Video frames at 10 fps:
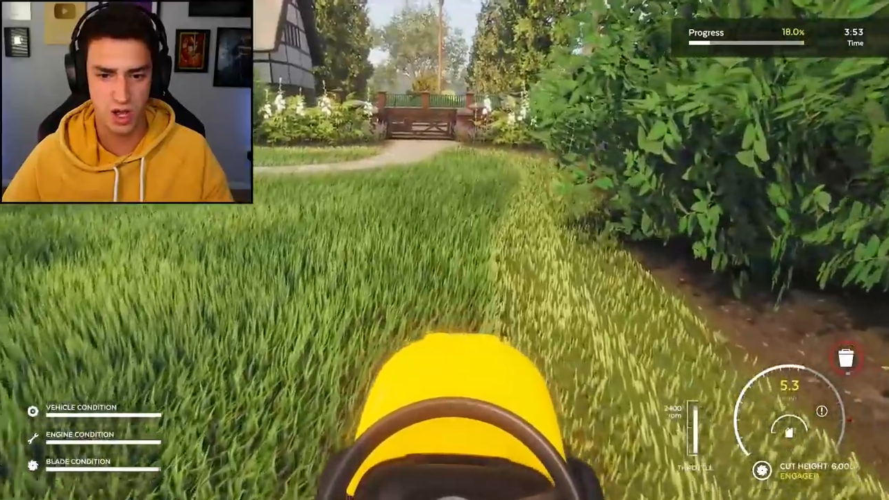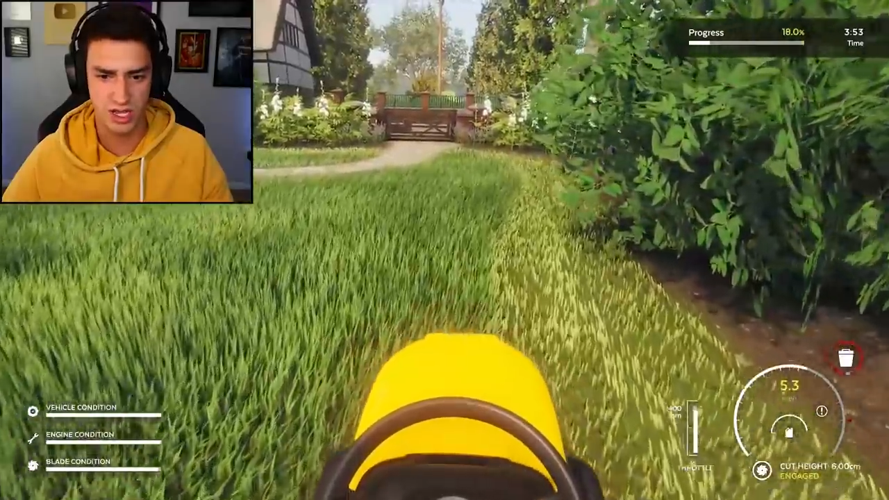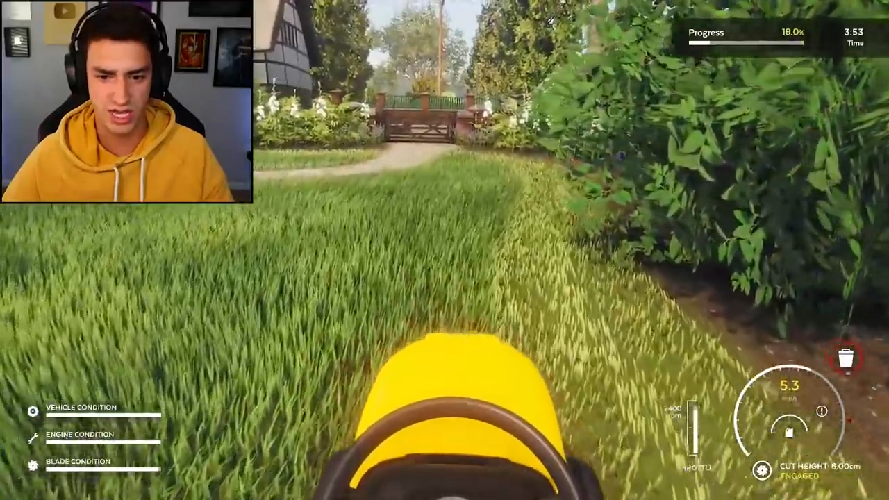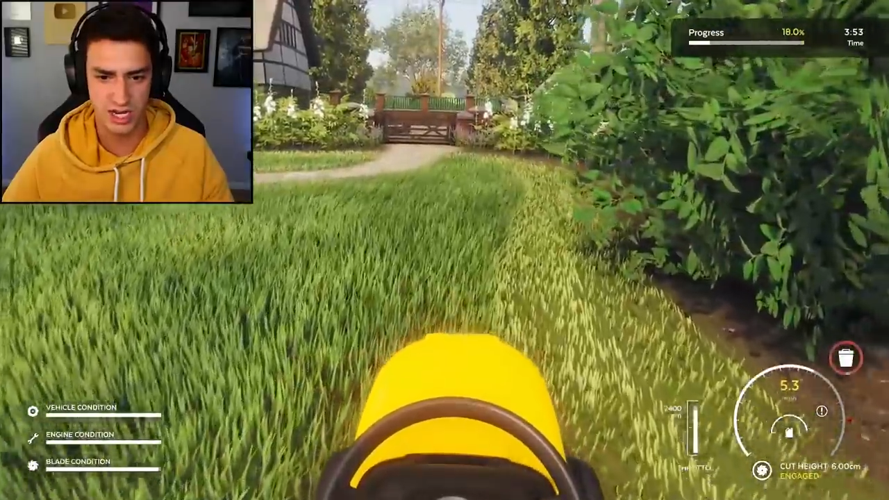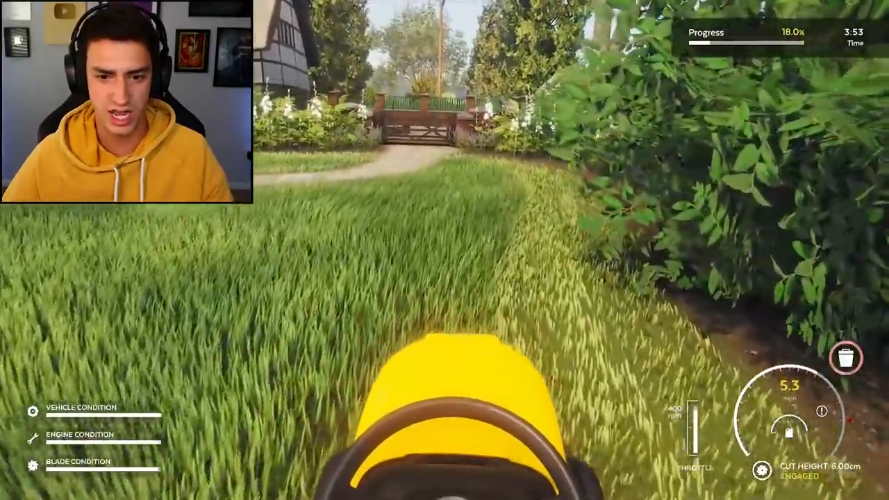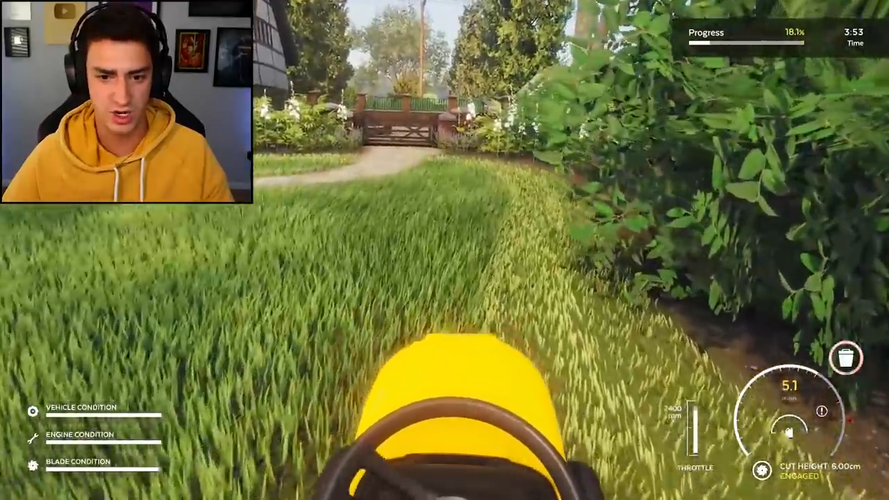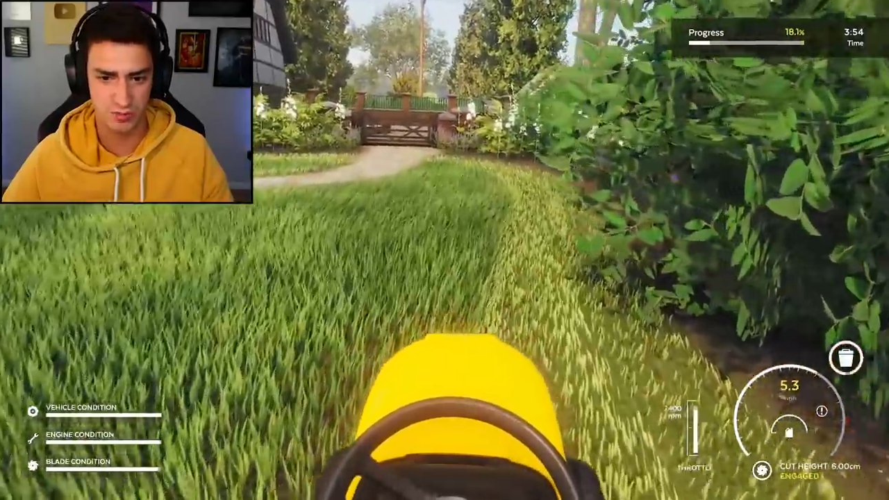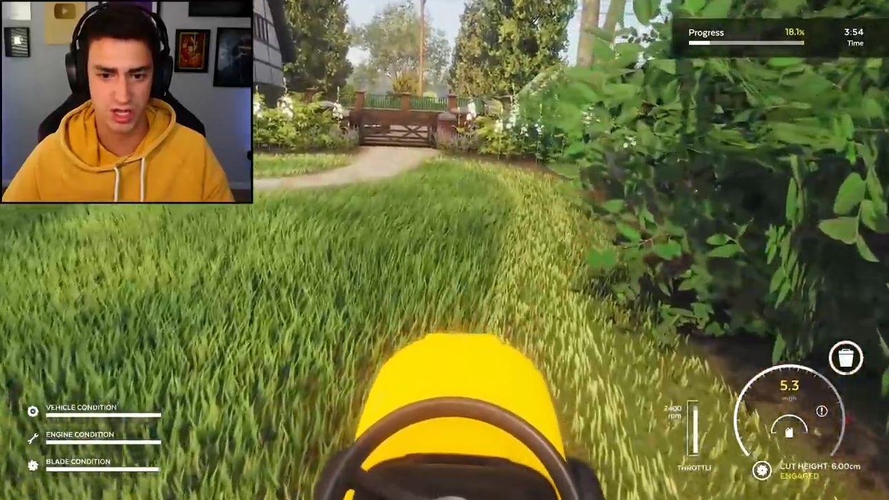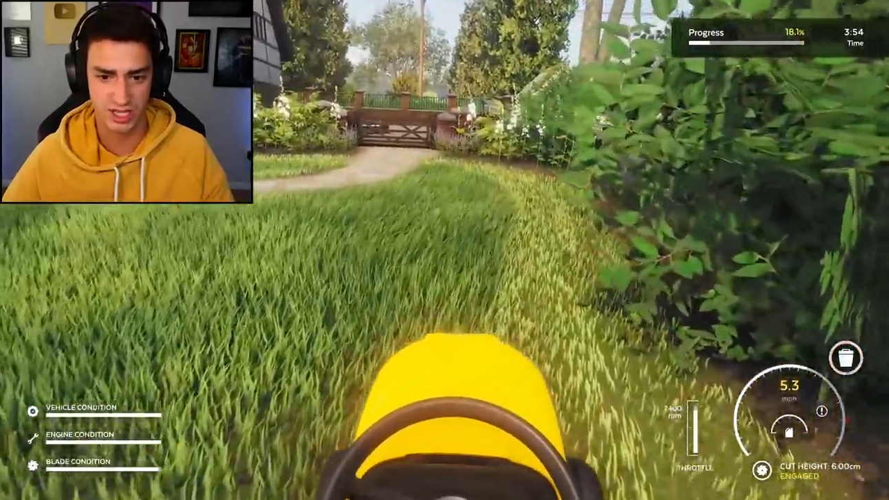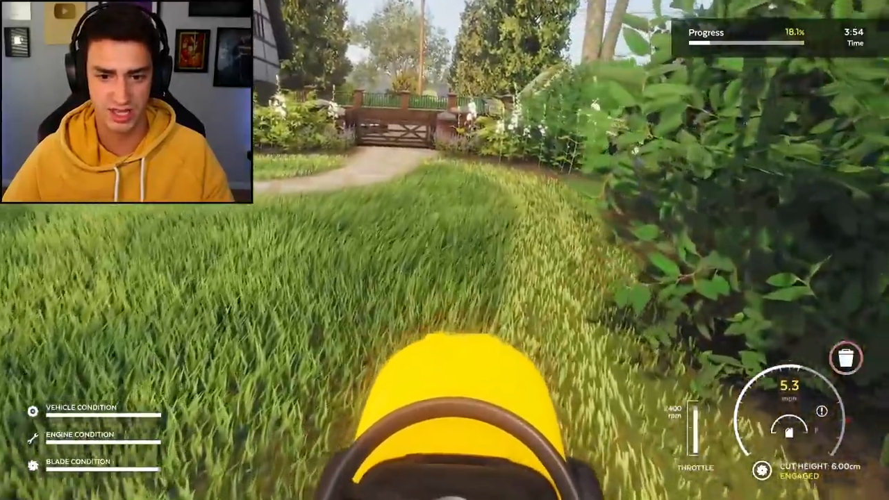walk in and you're
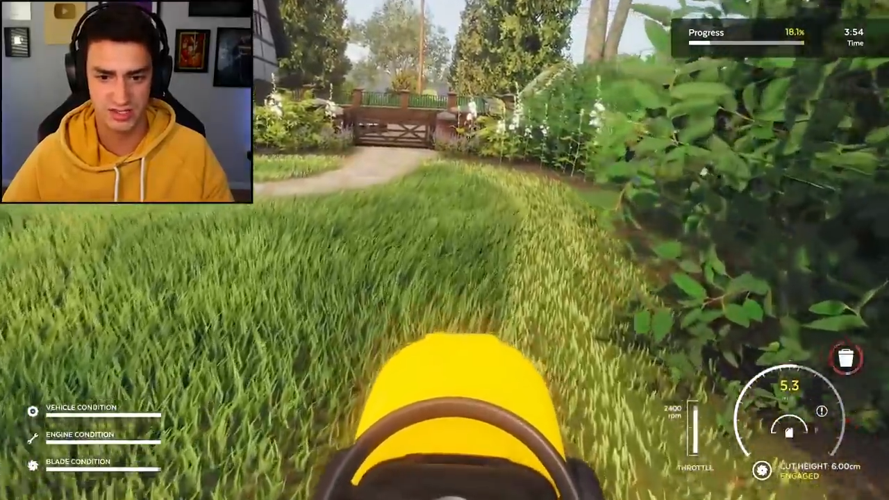playing